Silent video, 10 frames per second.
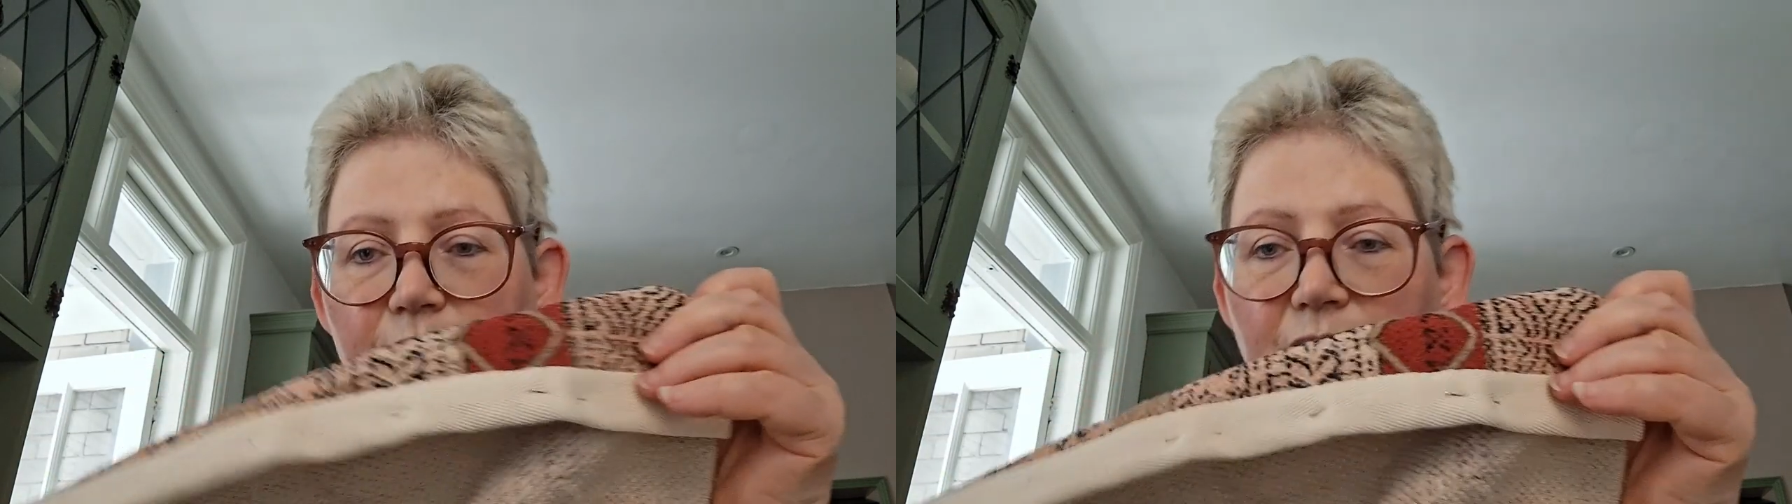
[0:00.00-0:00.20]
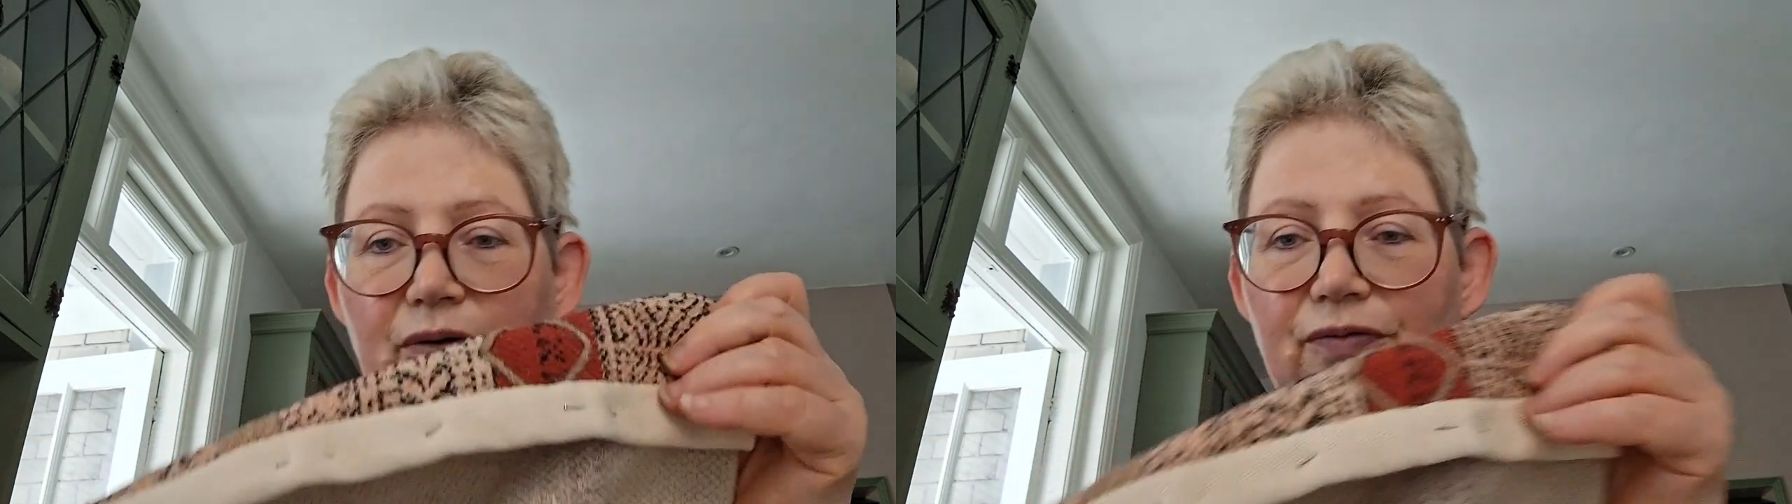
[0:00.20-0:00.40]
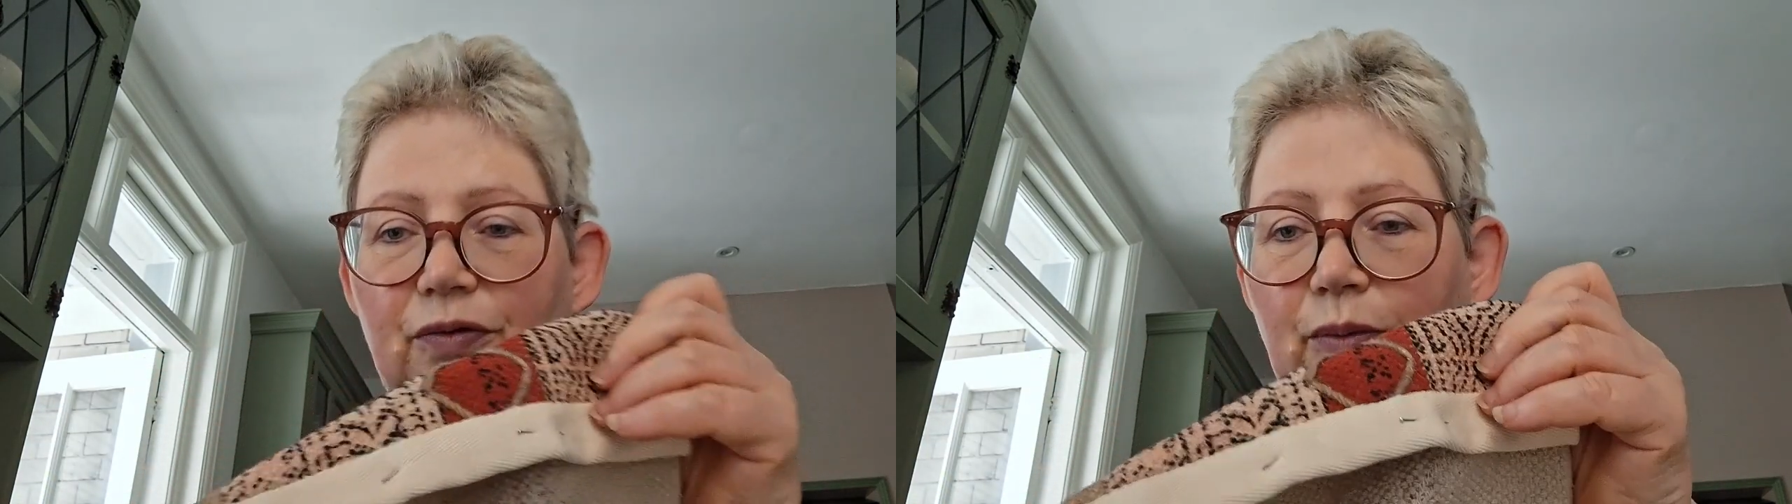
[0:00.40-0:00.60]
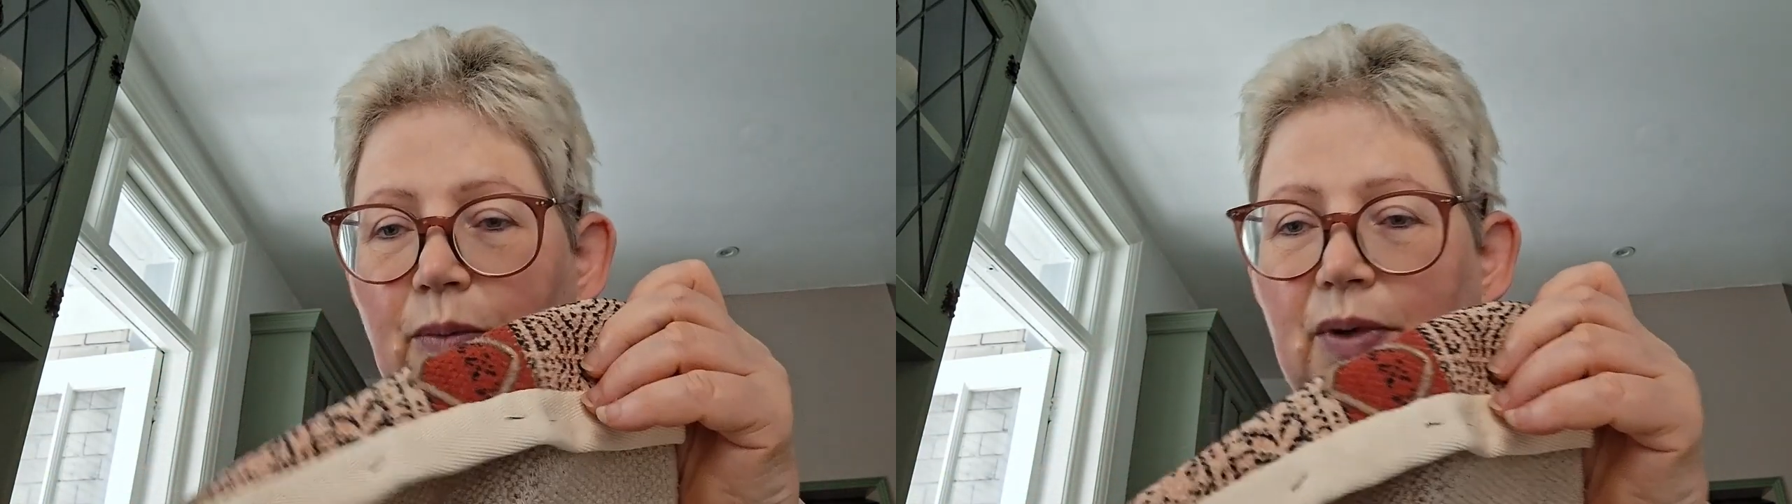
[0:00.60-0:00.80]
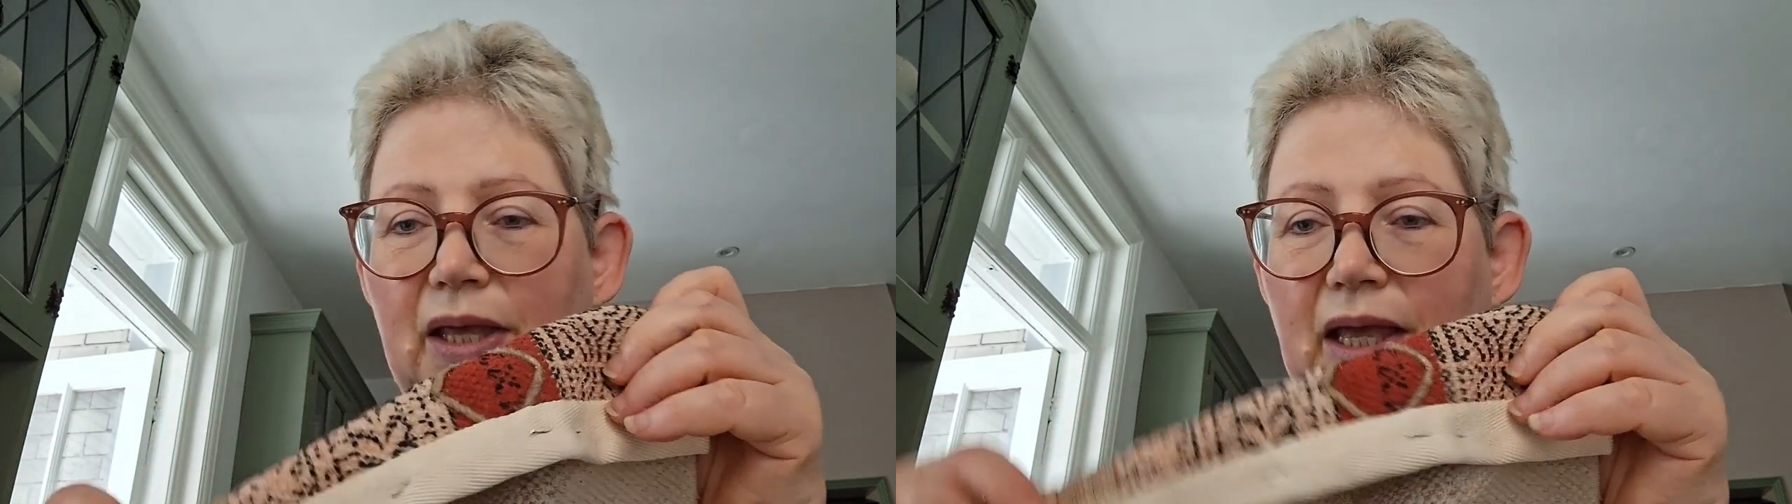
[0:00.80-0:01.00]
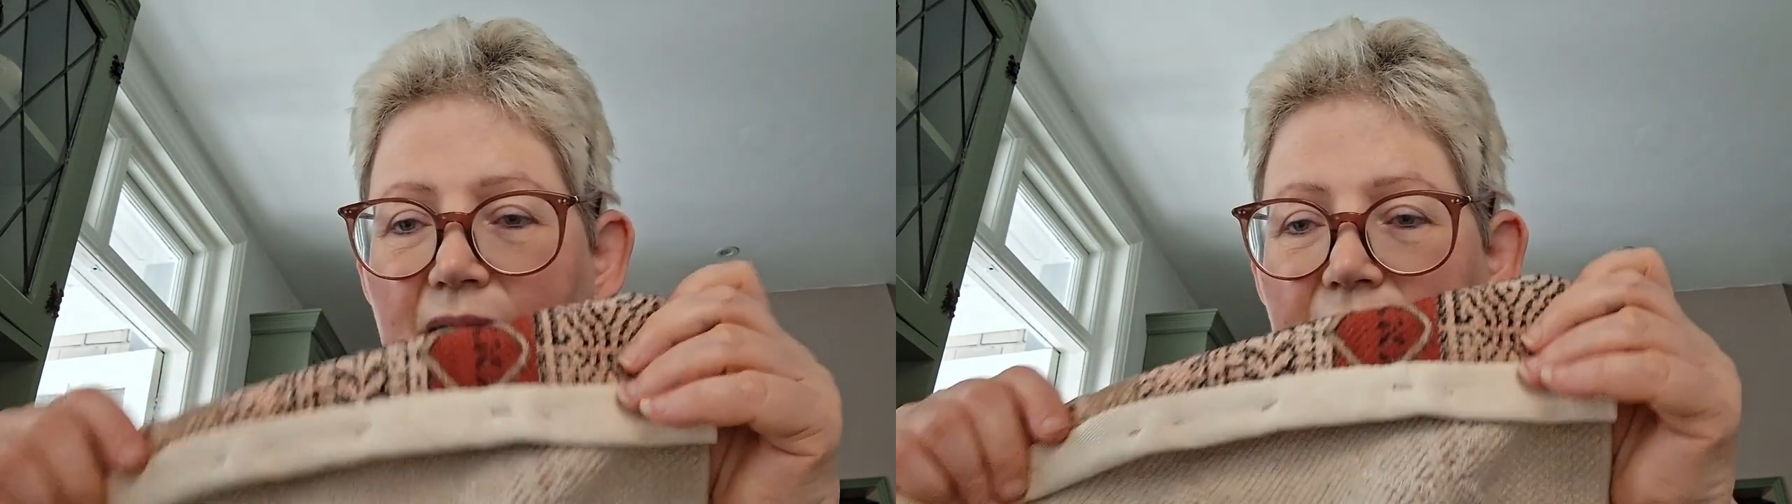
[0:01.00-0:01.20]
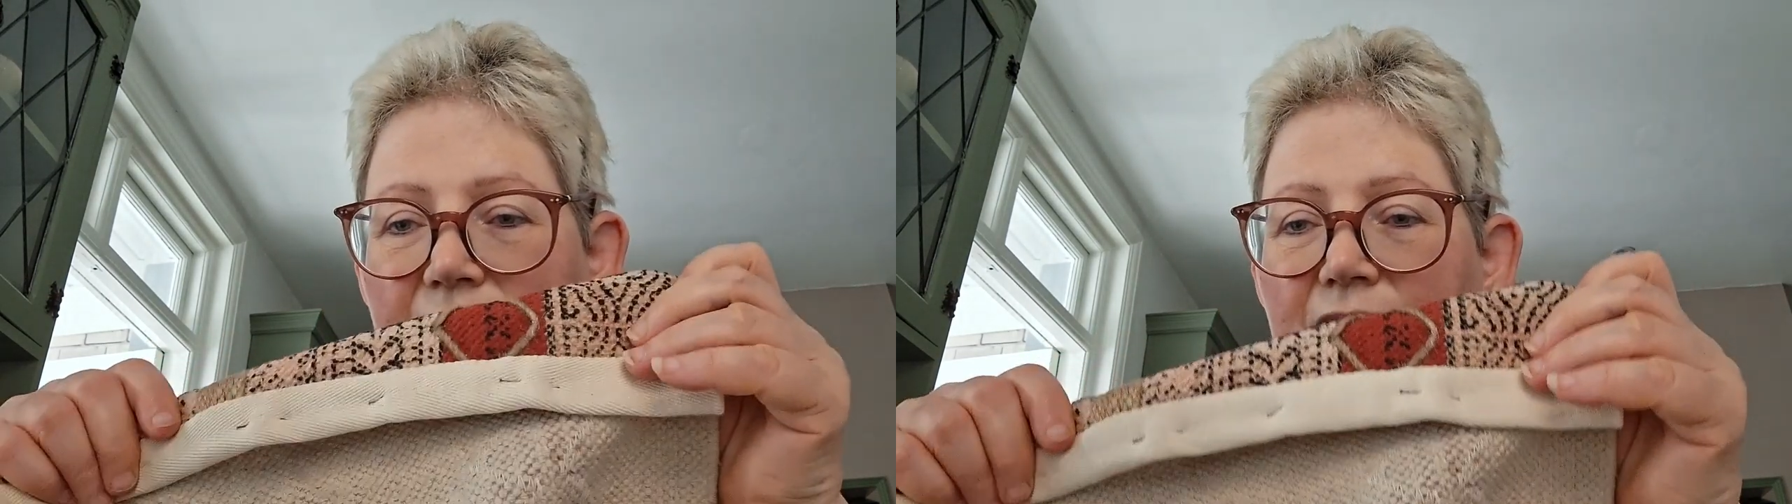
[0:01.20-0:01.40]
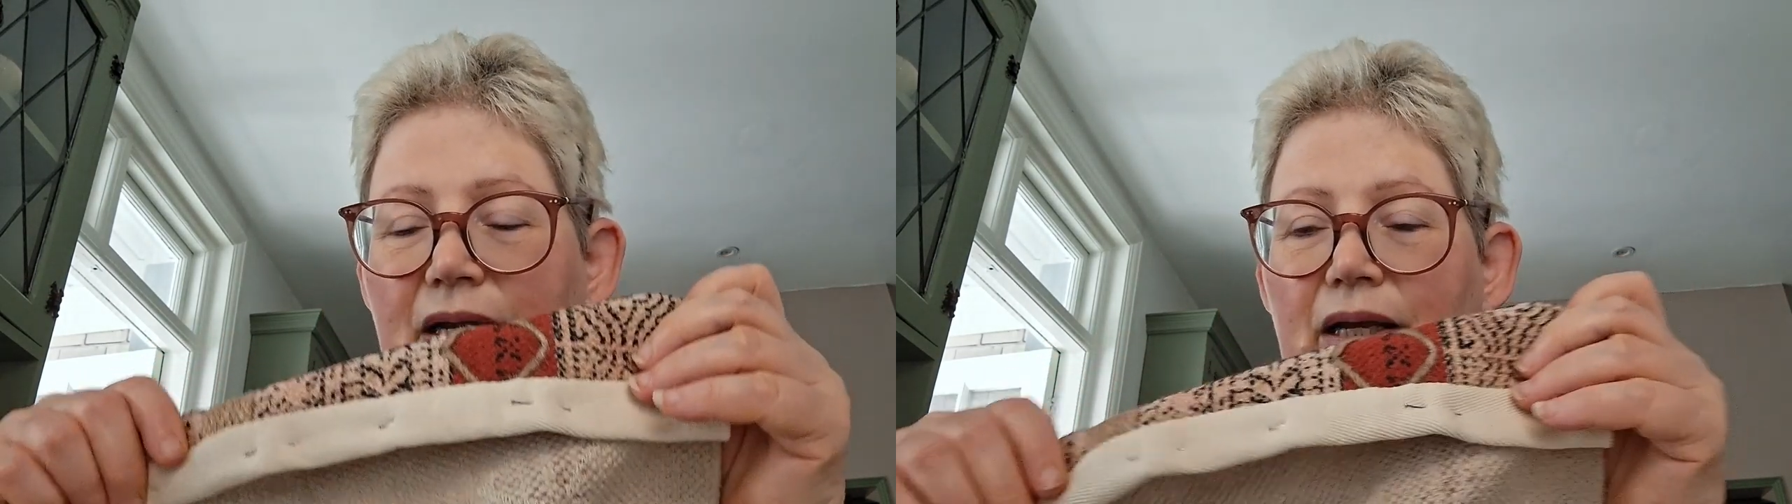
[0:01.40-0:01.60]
buy from him again.